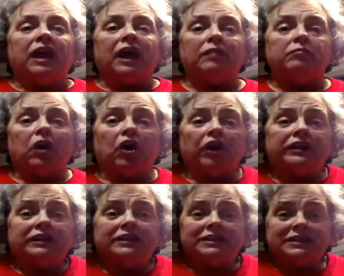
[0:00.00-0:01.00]
I'm
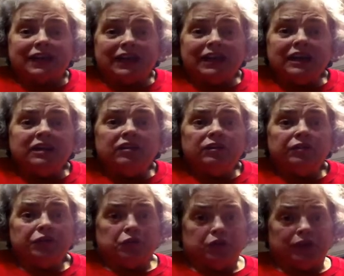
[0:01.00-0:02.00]
on day
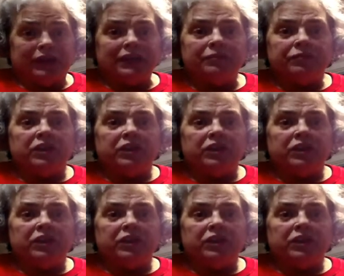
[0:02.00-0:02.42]
3